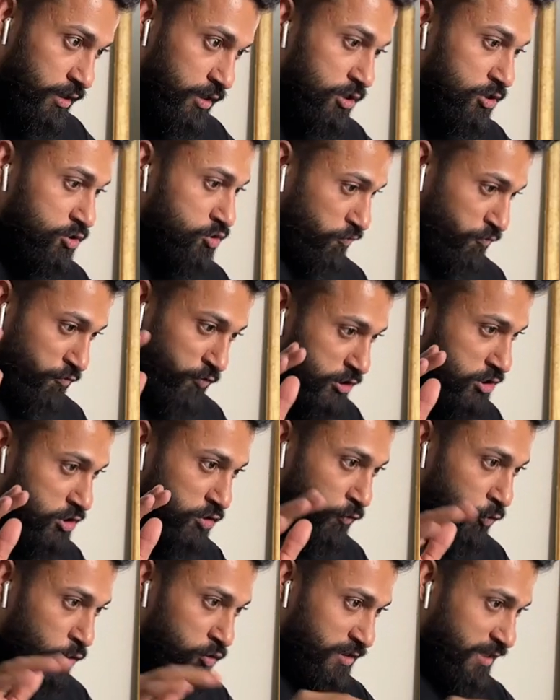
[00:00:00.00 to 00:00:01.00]
So, first of
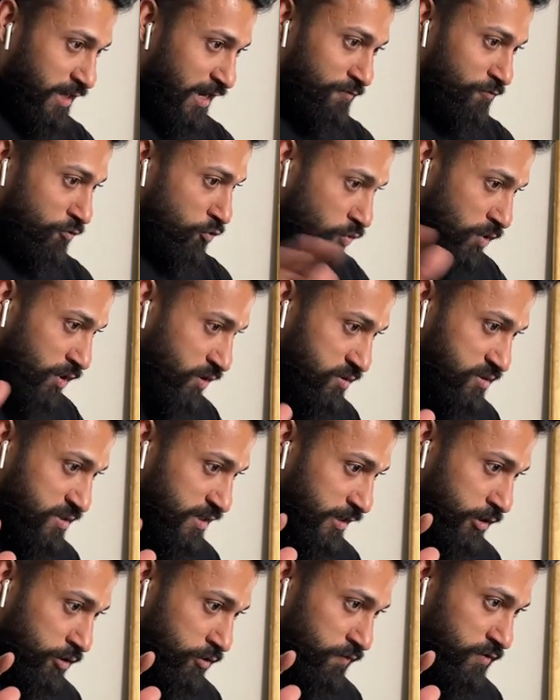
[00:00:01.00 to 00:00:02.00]
all, they have no
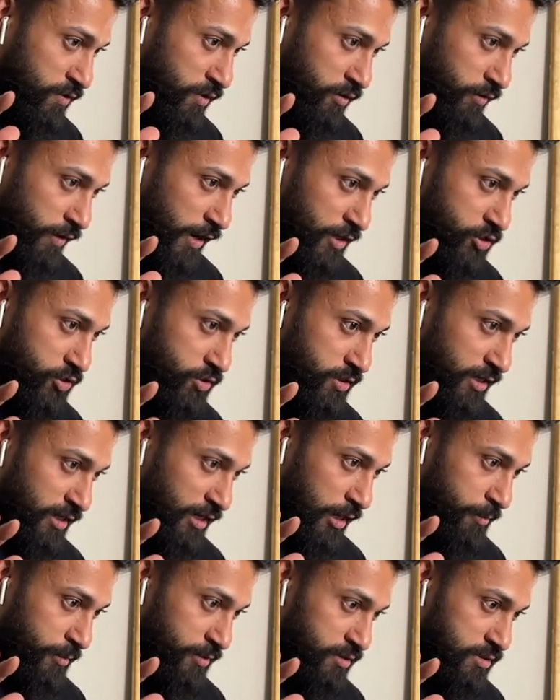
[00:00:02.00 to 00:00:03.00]
understanding of the attraction
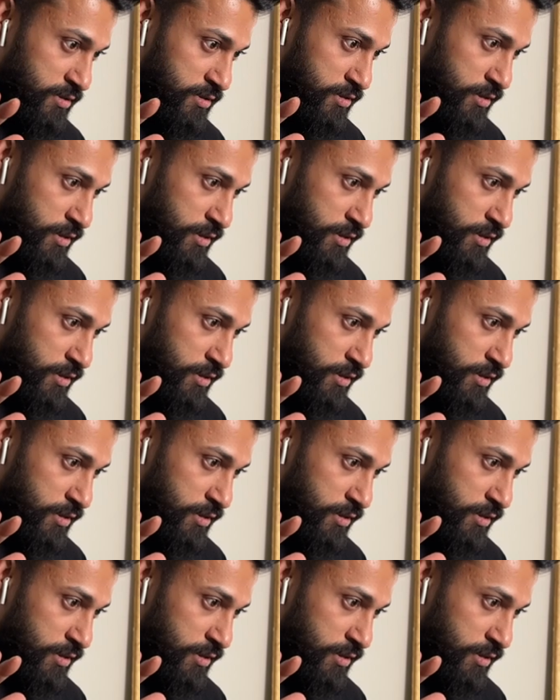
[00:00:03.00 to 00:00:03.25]
dynamics.